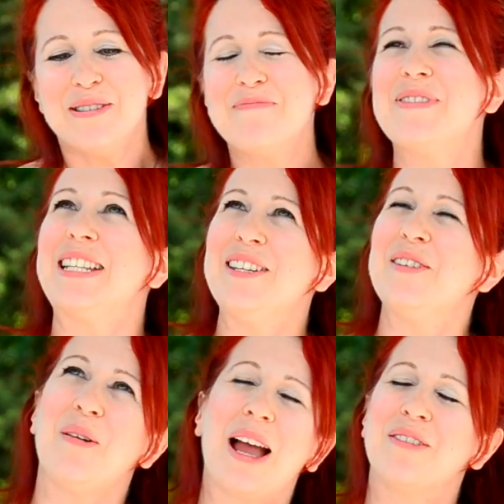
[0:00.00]
but you
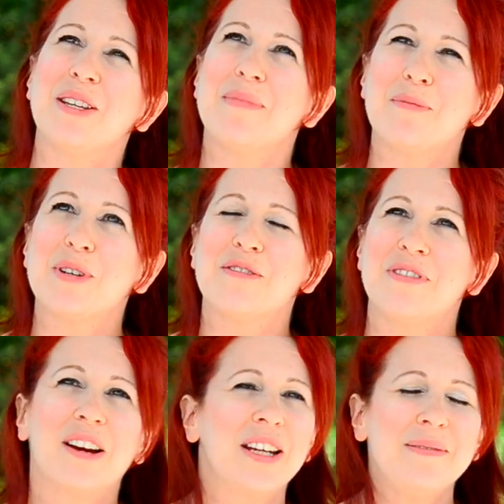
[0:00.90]
know, I remember
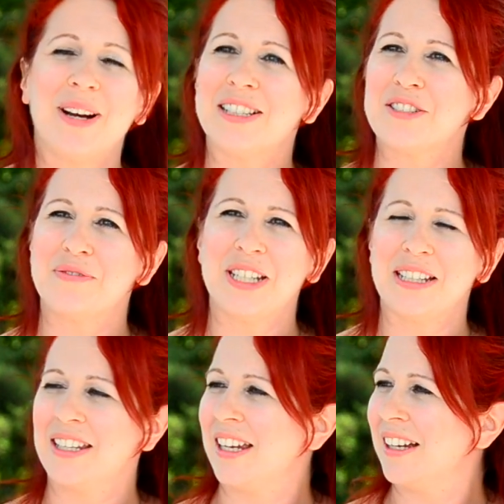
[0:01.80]
very much
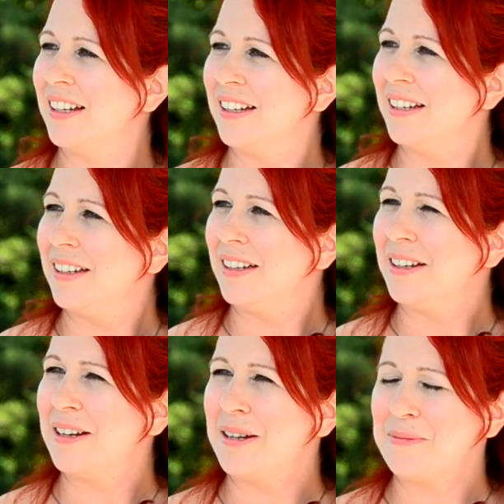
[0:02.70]
feeling
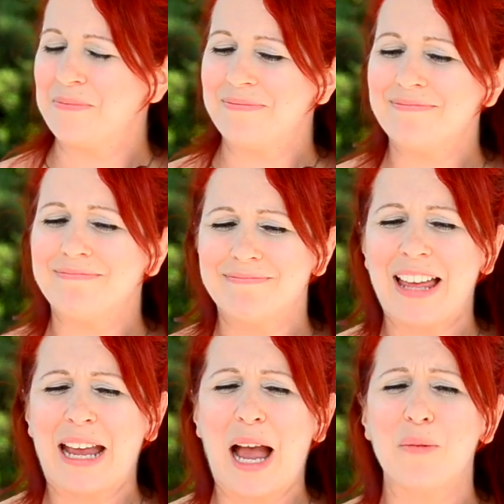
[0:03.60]

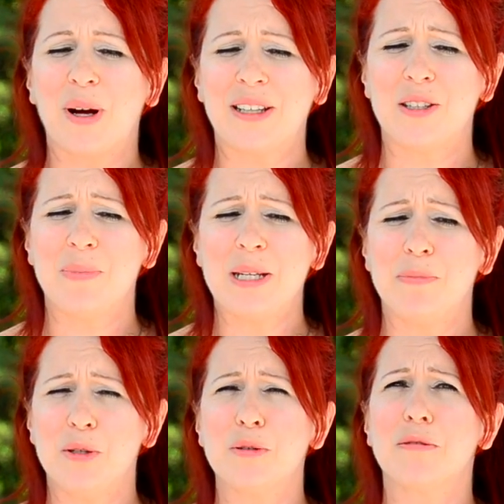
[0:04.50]
like I wanted to be
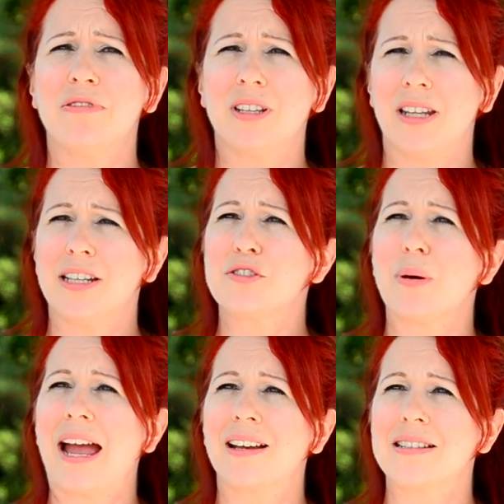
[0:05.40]
beautiful and
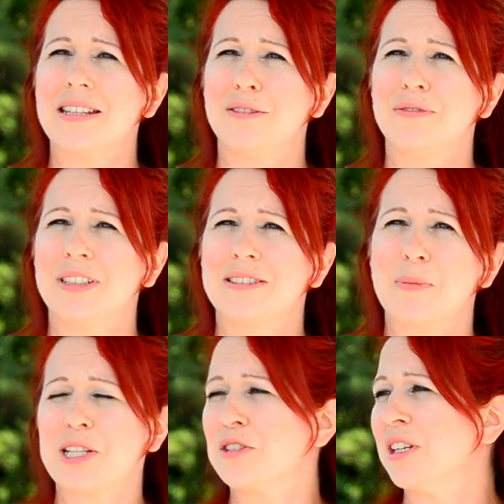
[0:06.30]
attractive,
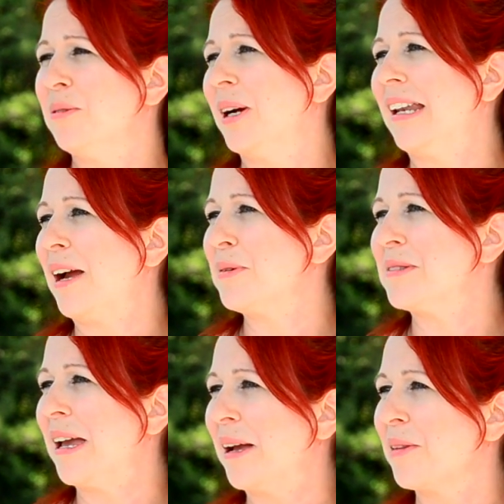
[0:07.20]
especially when I
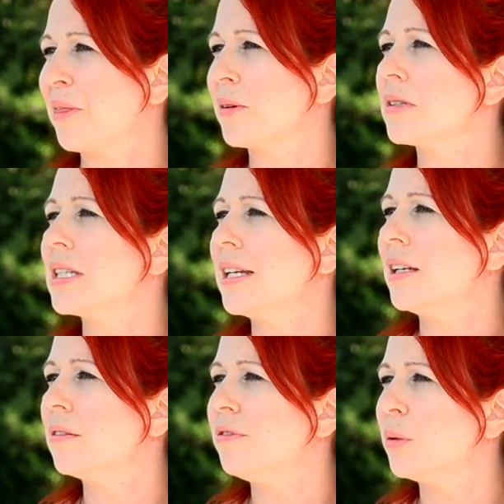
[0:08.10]
was like
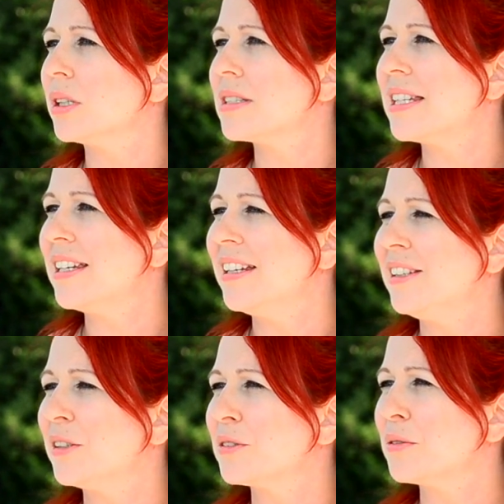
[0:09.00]
thirteen, fourteen
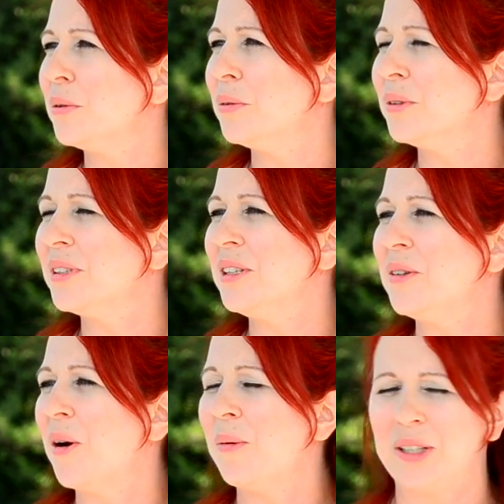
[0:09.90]
years old, you
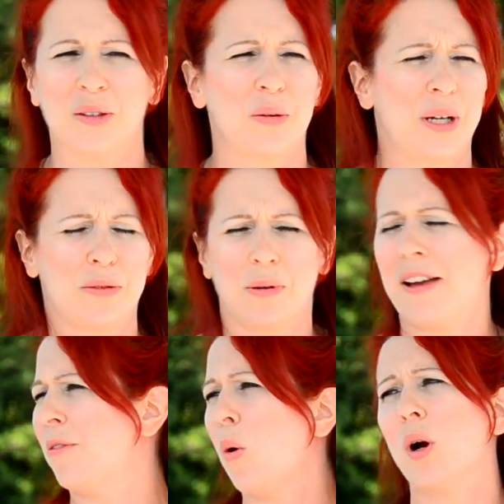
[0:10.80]
know, when you're going through,
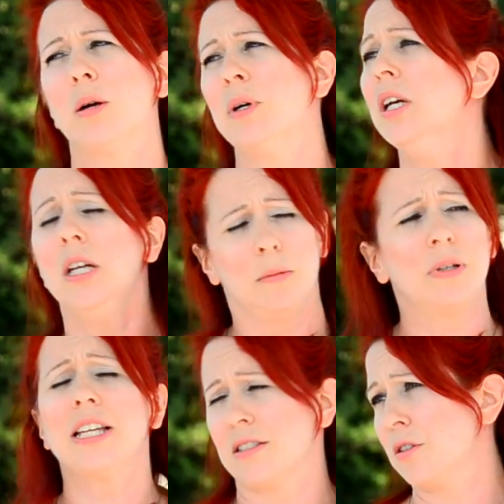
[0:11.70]
I've horrible,
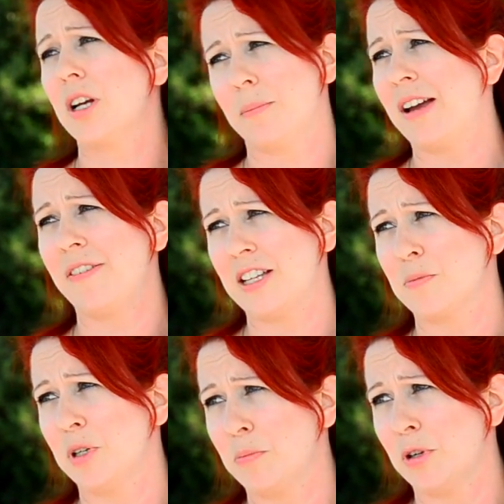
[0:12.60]
please look at my
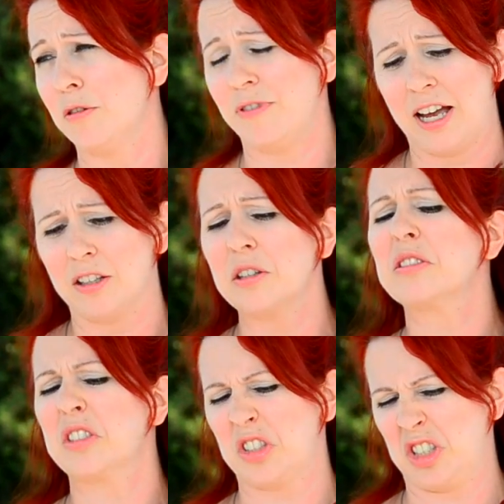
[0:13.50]
Facebook profile,
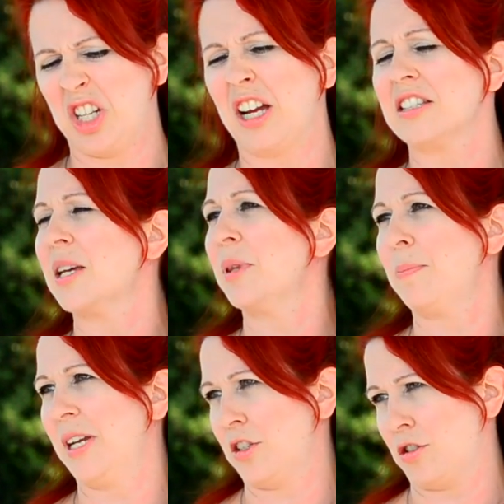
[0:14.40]
just check out some of the
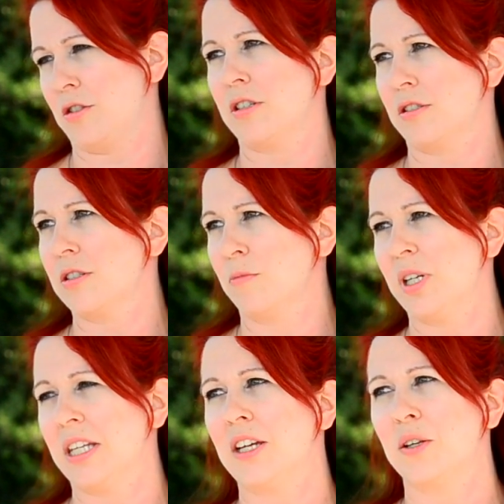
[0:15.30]
pictures. There's some
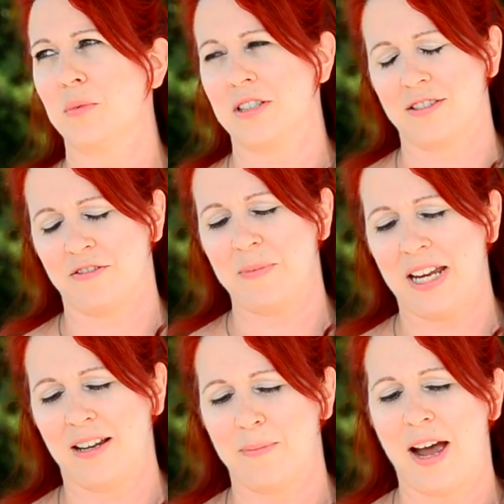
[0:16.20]
really good ones of
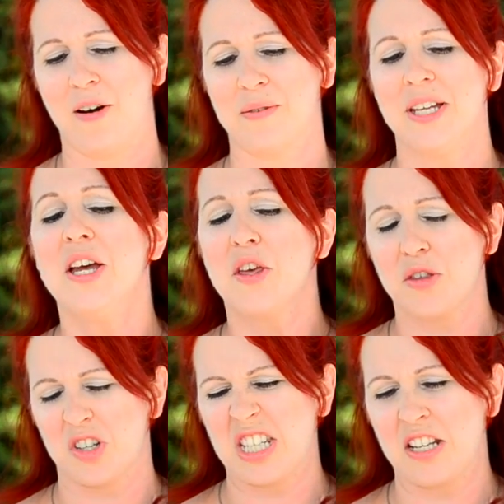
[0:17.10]
me at about
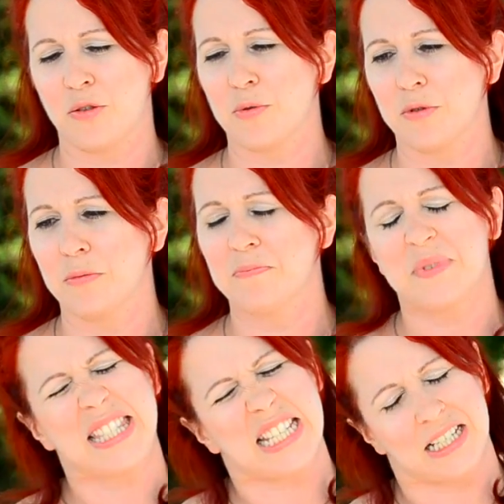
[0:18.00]
thirteen through
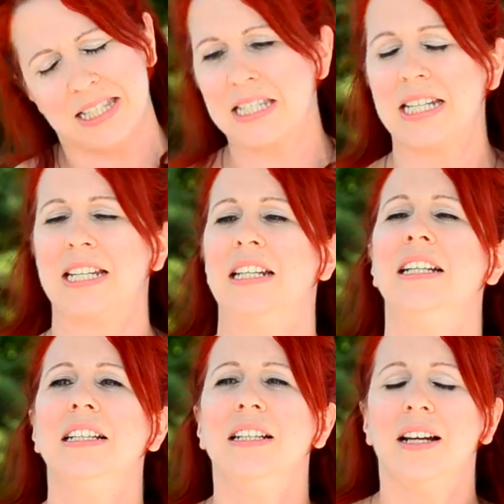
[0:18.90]
sixteen.
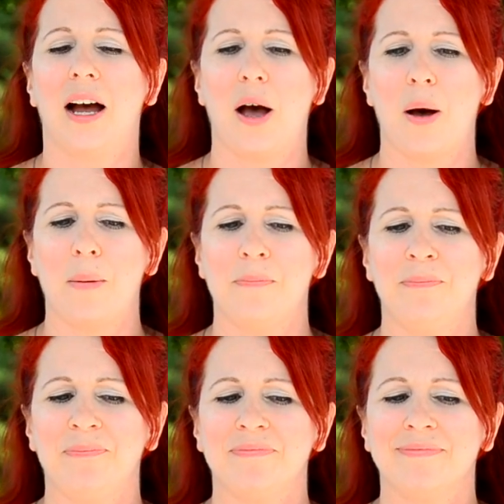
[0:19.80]

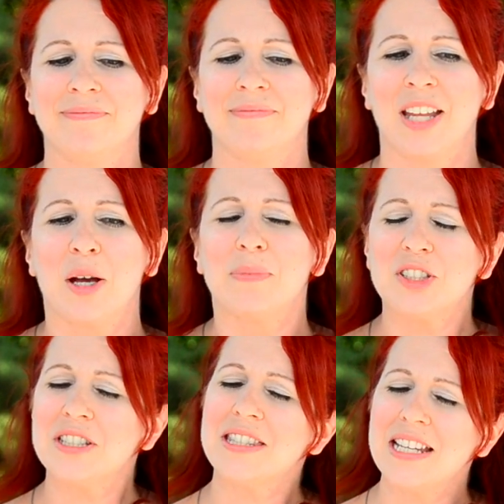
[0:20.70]
Um, but
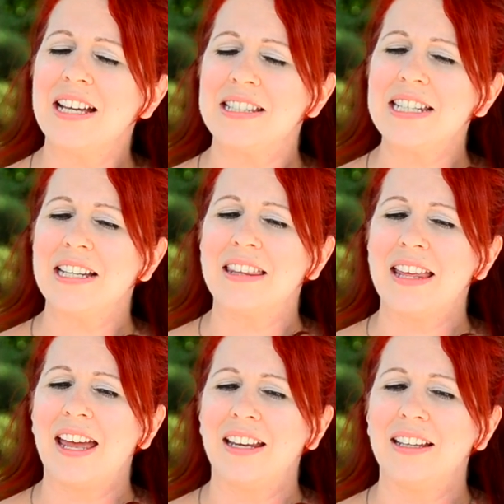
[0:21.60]
just the idea
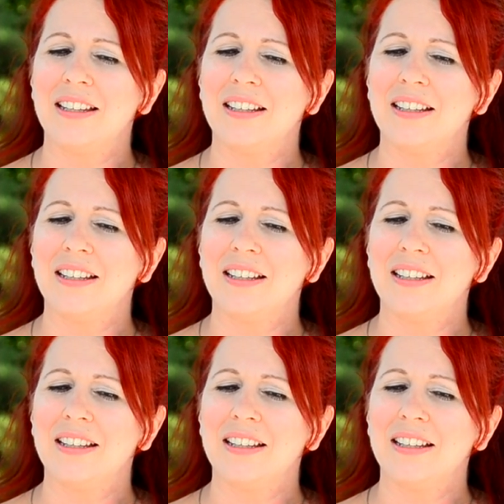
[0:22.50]
that,